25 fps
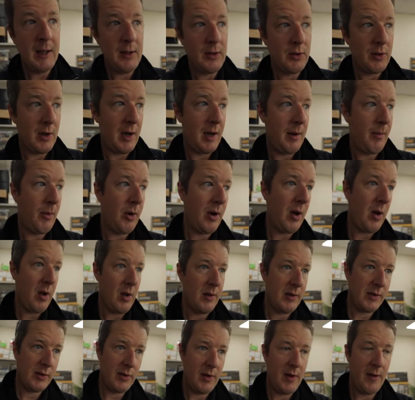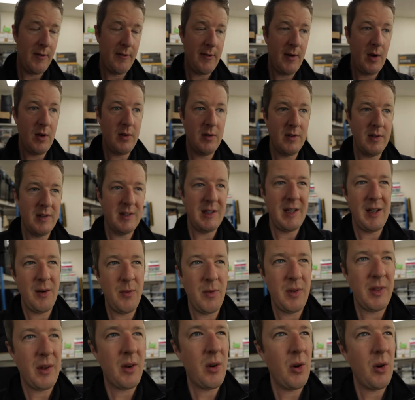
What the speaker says: train him on answering the phones and dealing with the